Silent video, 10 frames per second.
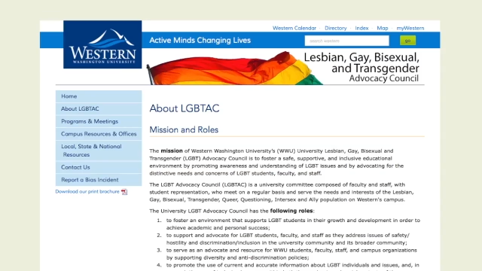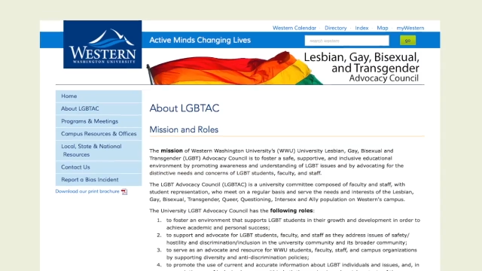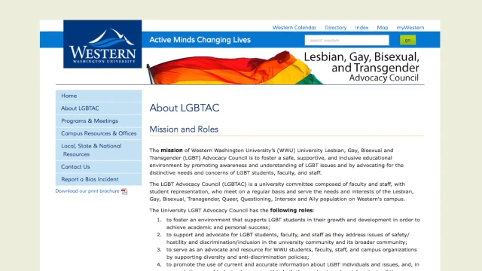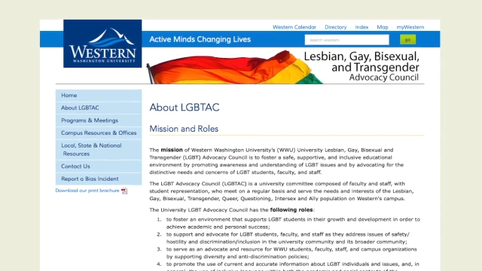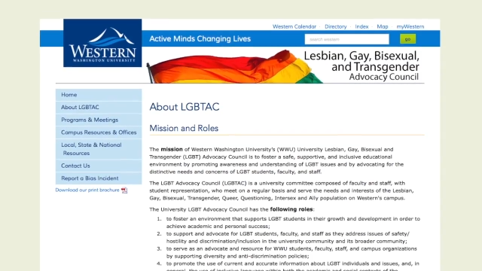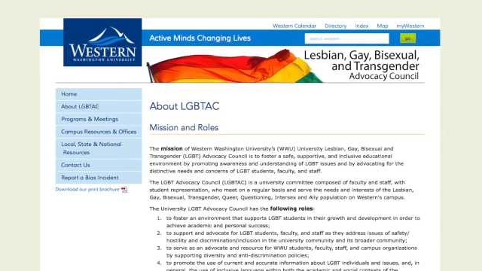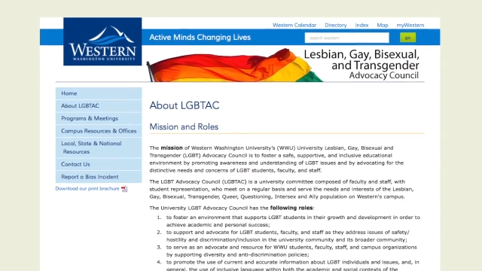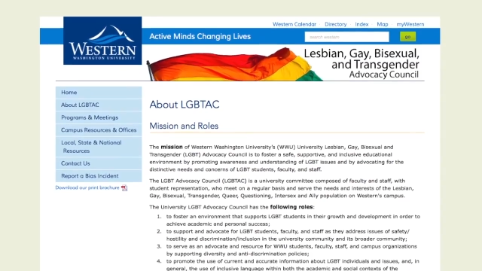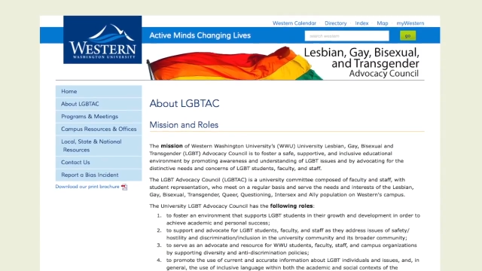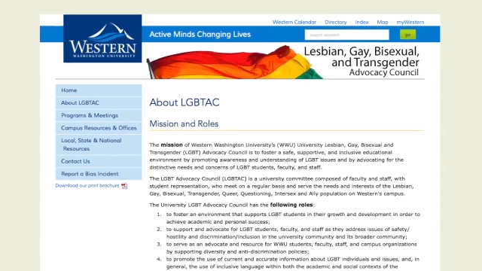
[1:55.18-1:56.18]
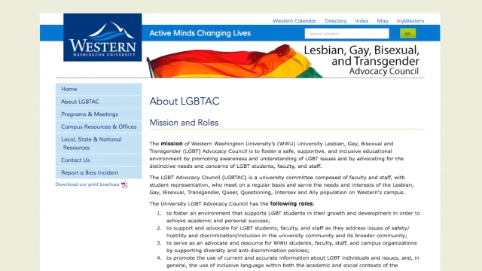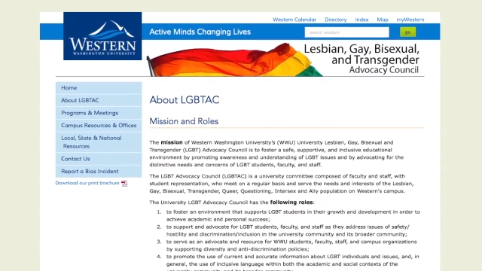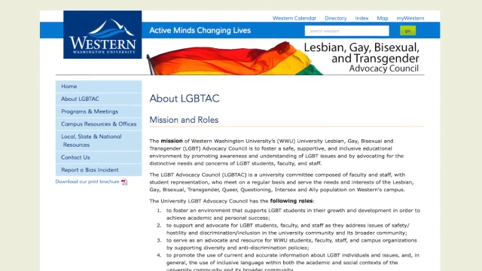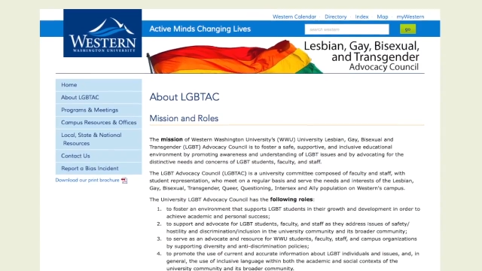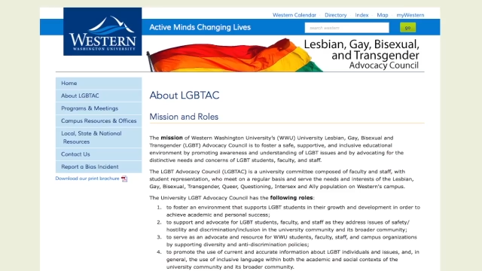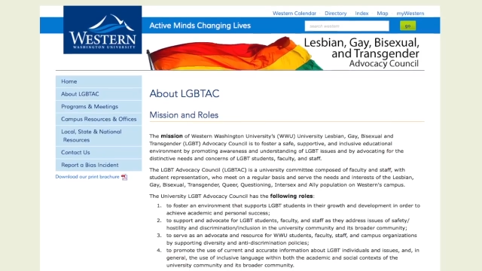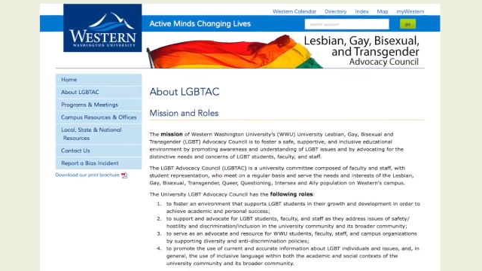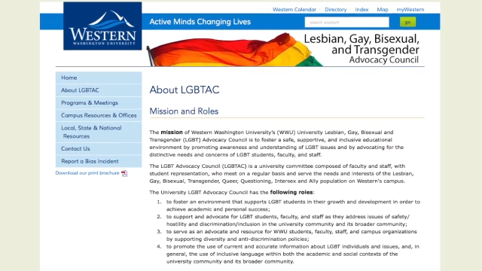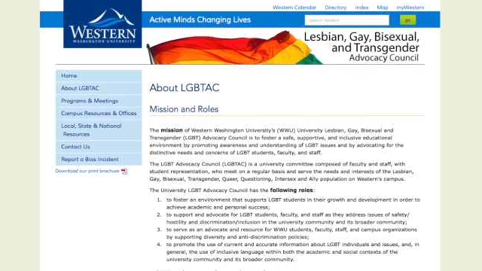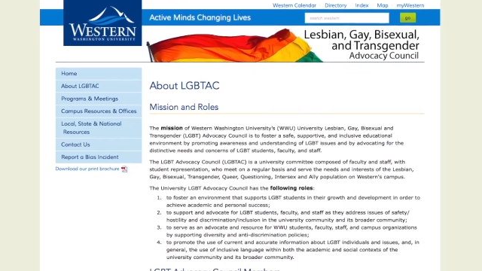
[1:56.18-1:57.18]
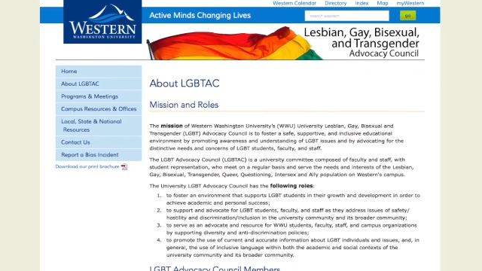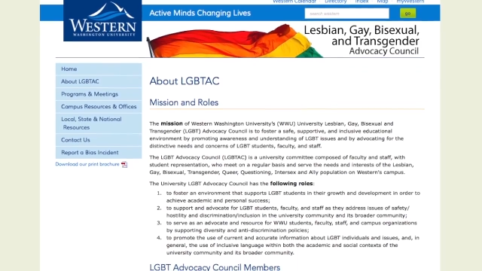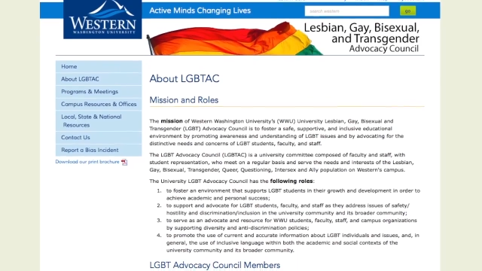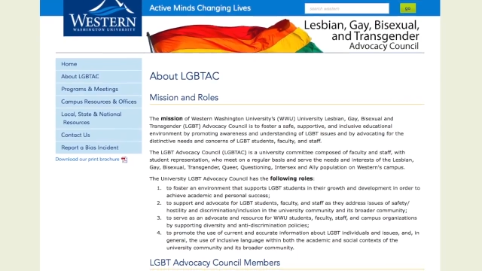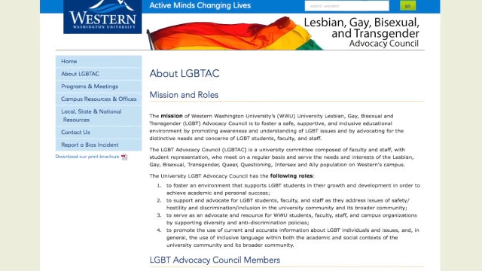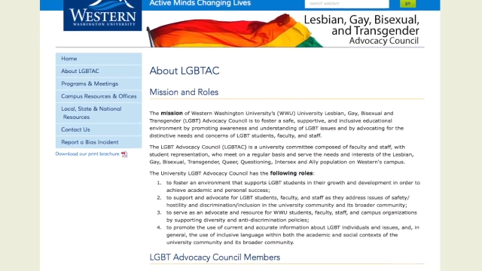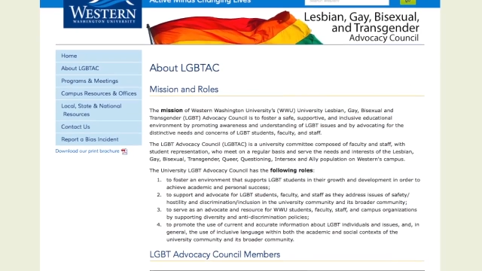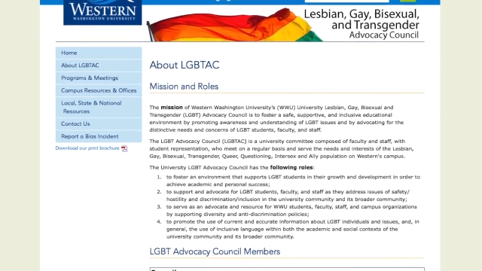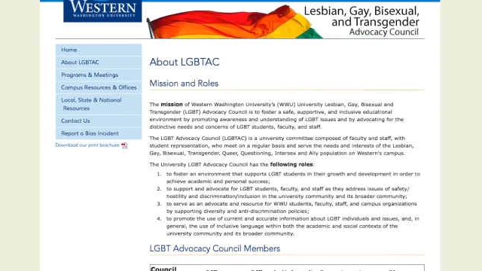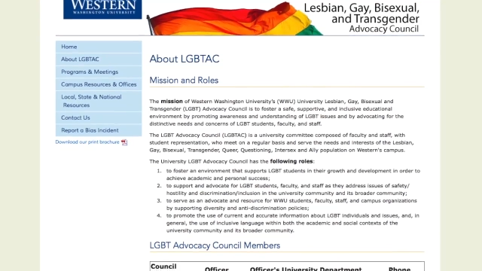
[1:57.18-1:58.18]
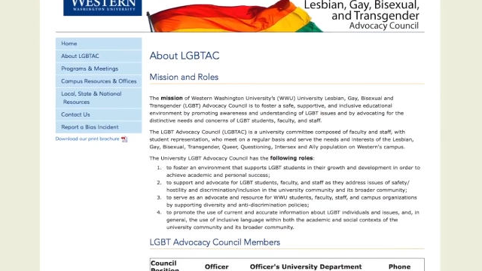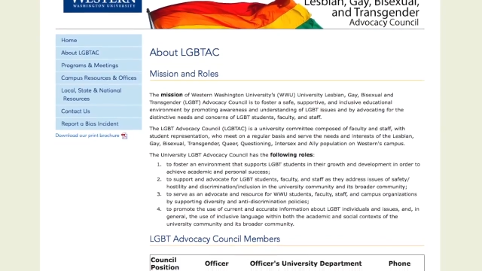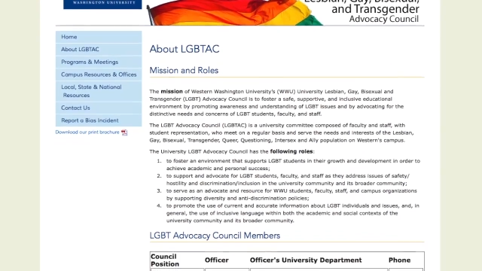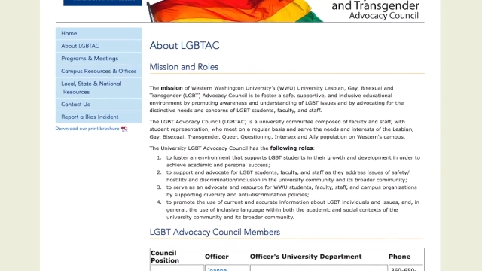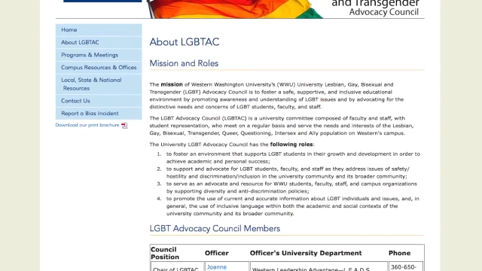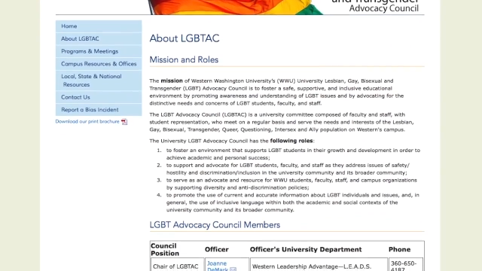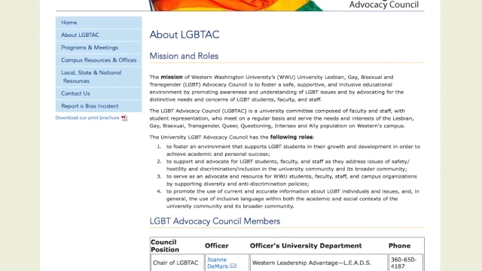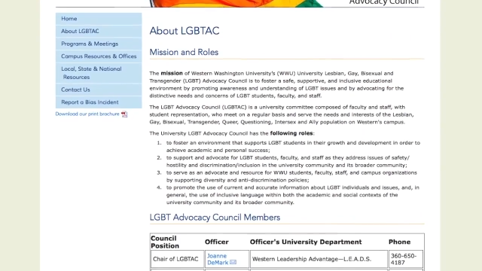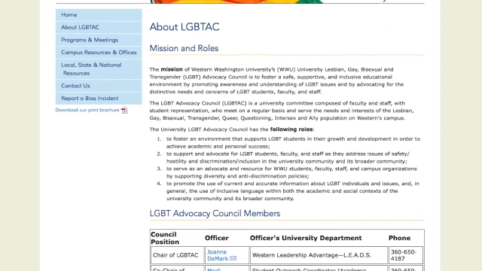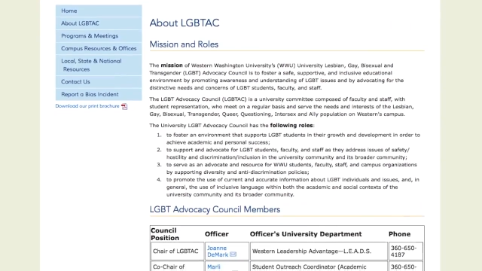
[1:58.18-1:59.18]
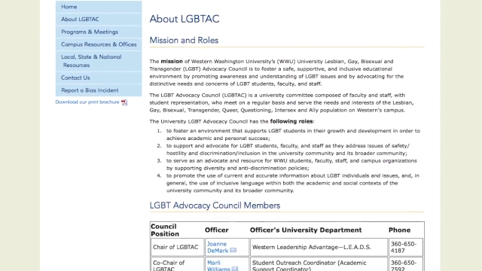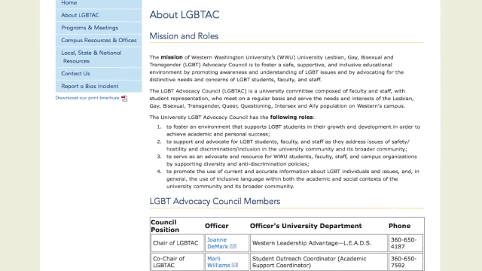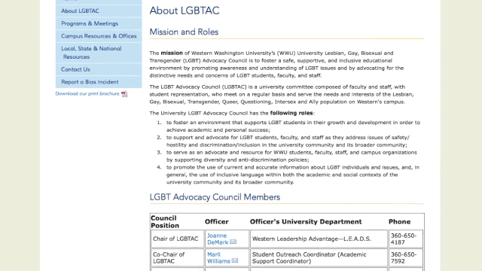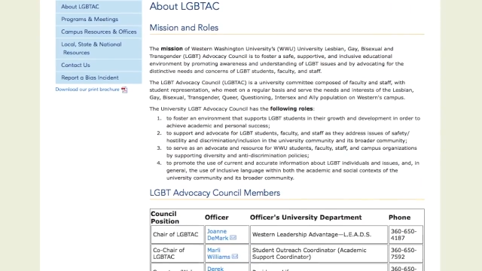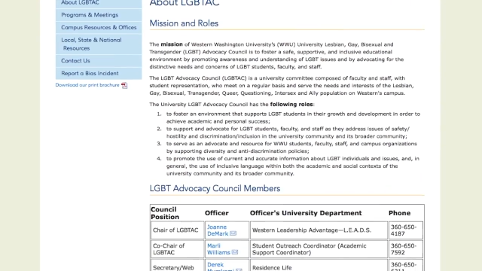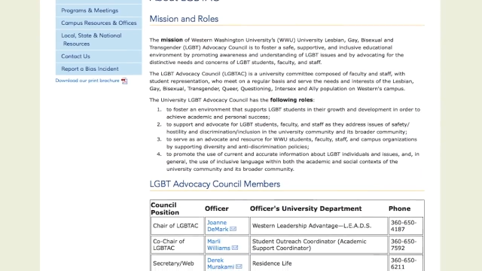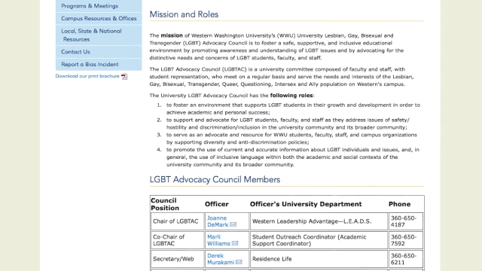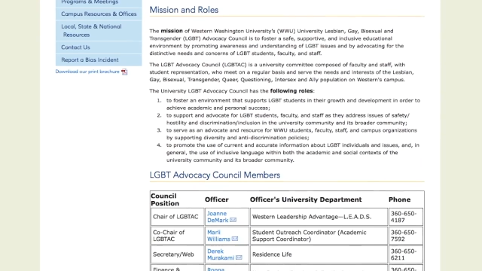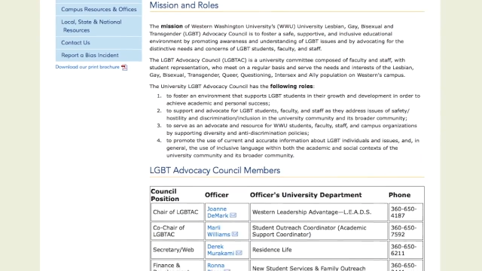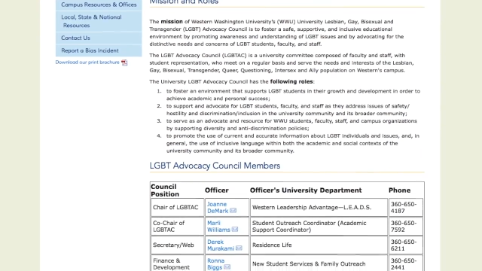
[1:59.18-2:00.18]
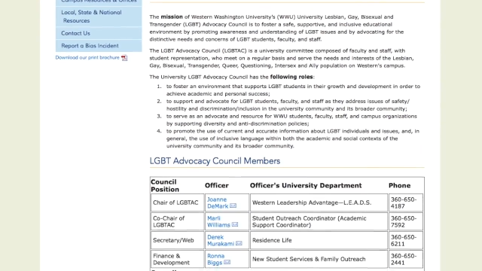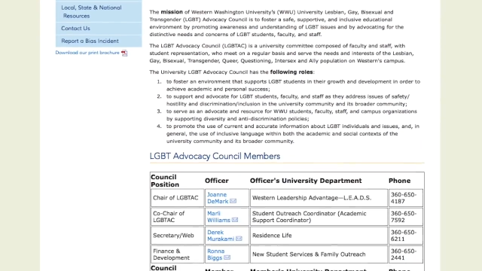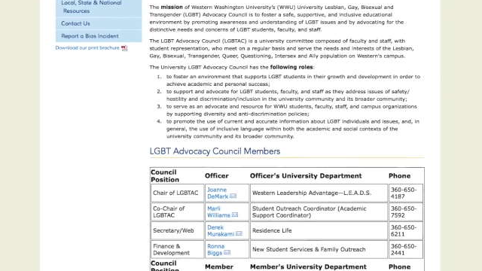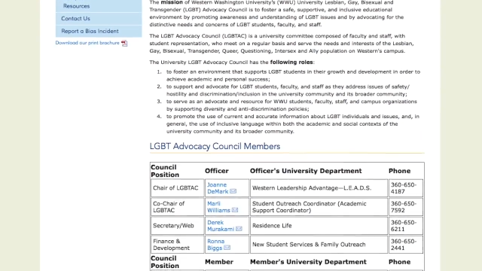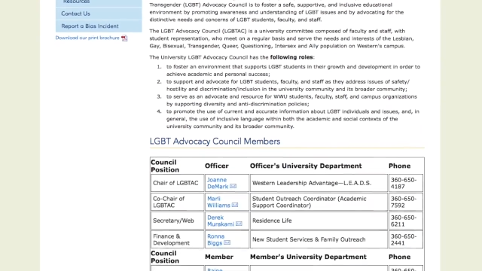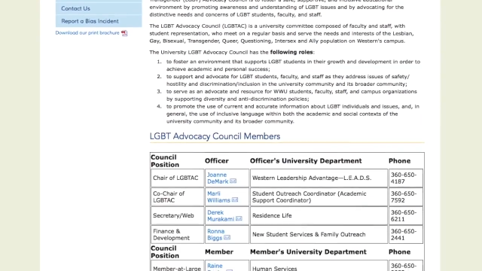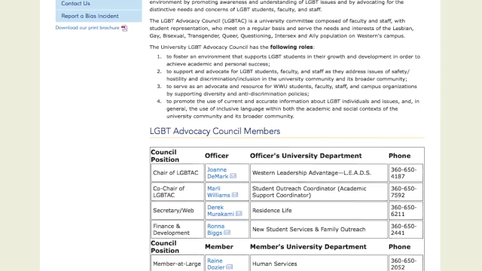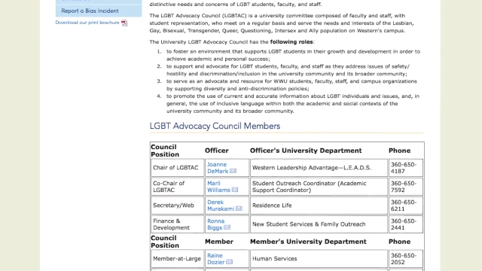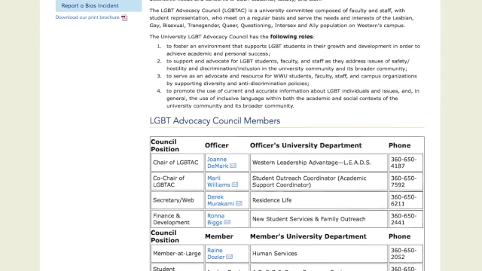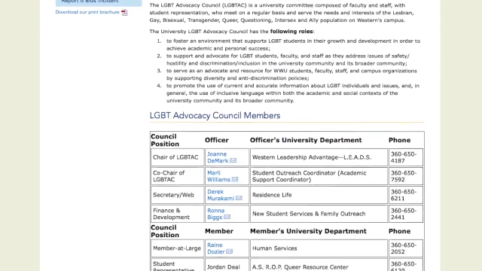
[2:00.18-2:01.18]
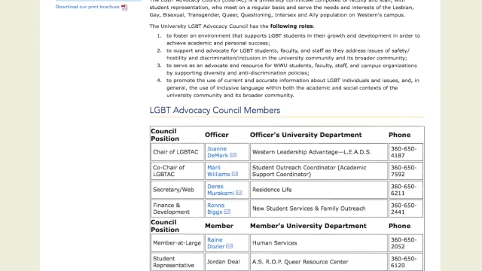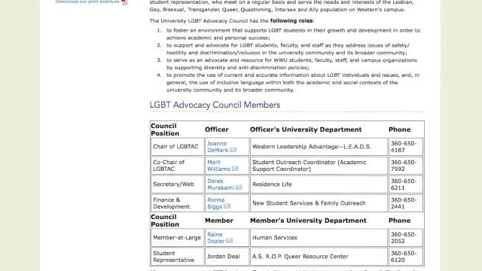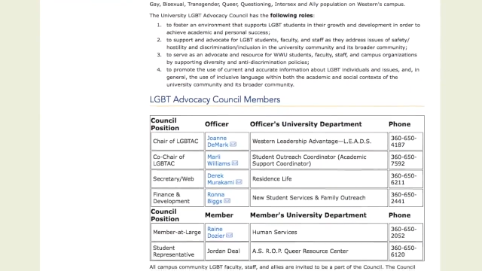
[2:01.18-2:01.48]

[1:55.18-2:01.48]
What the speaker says: Nobody's mouth can be seen.